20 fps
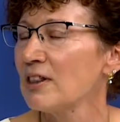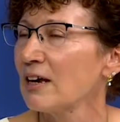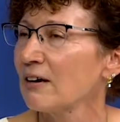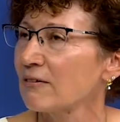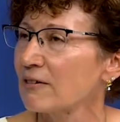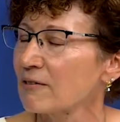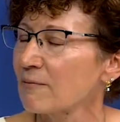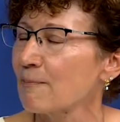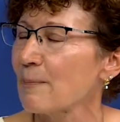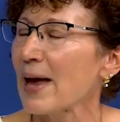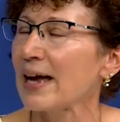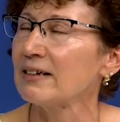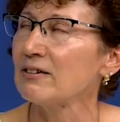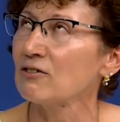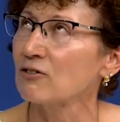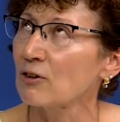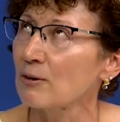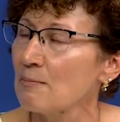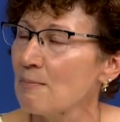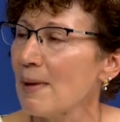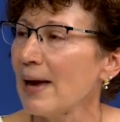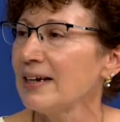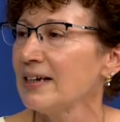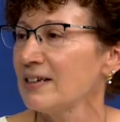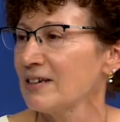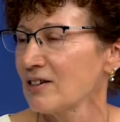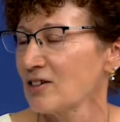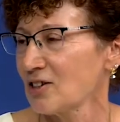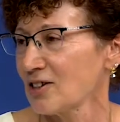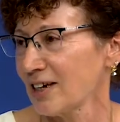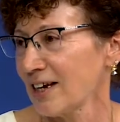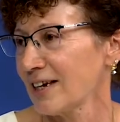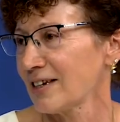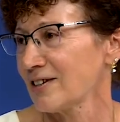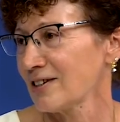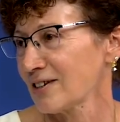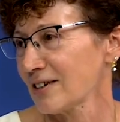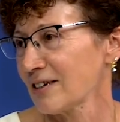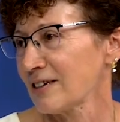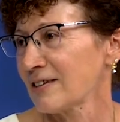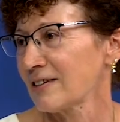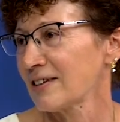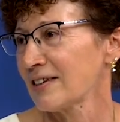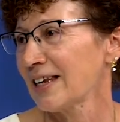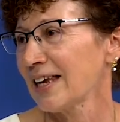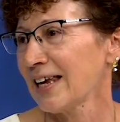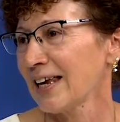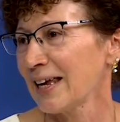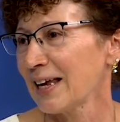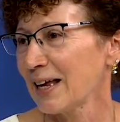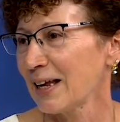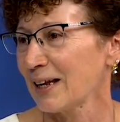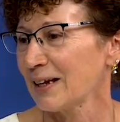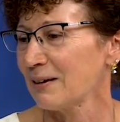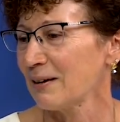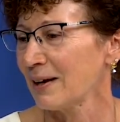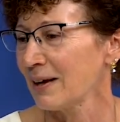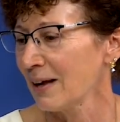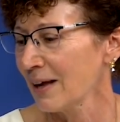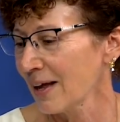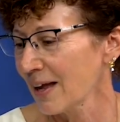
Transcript: there have been tremendous changes in